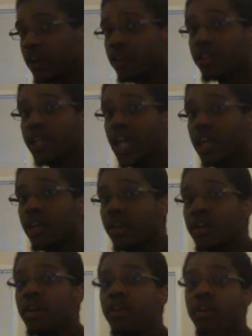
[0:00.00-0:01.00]
card deck,
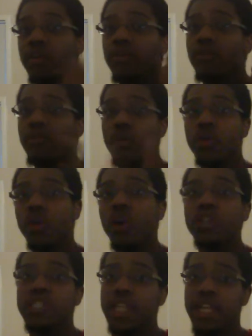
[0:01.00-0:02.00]
4
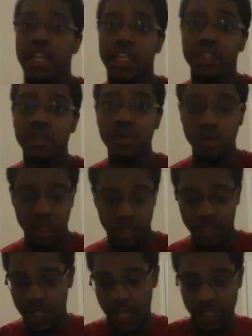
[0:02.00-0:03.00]
cards in that deck is
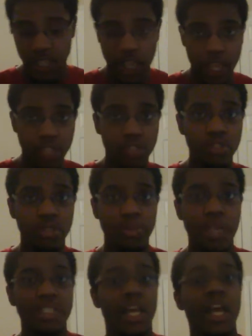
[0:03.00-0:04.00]
useless. That's extra
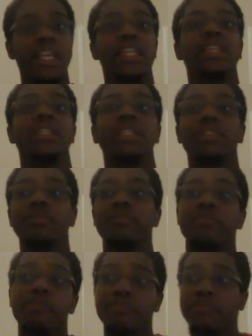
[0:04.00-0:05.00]
space
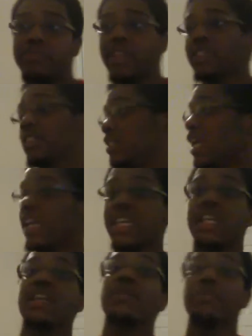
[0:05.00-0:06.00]
that's
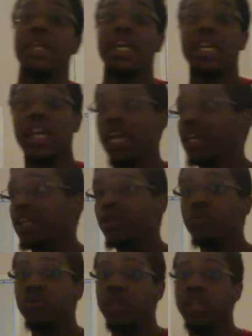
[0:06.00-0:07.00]
taken up that I can't
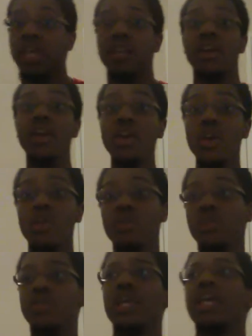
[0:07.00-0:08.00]
use. And then
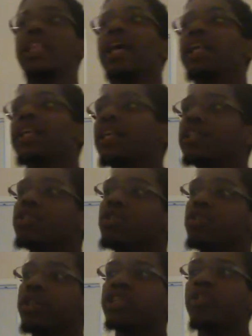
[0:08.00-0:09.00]
when you take that in
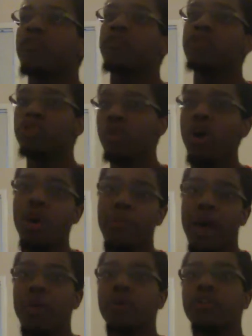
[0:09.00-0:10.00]
consideration for draw
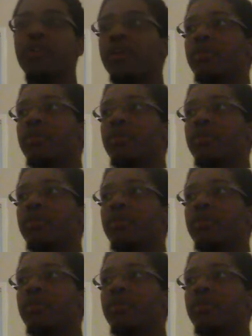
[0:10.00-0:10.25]
power,